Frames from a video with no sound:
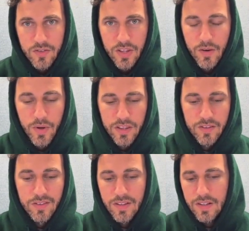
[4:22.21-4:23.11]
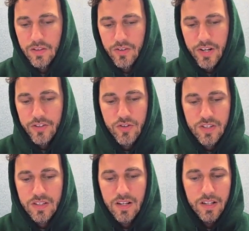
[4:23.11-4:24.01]
so that way they're not
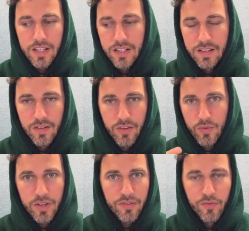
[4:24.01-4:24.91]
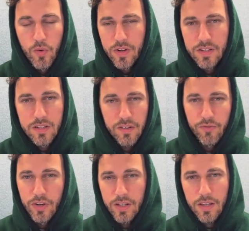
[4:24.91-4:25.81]
just stuck in 3 to 4
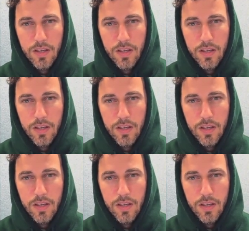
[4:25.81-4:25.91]
different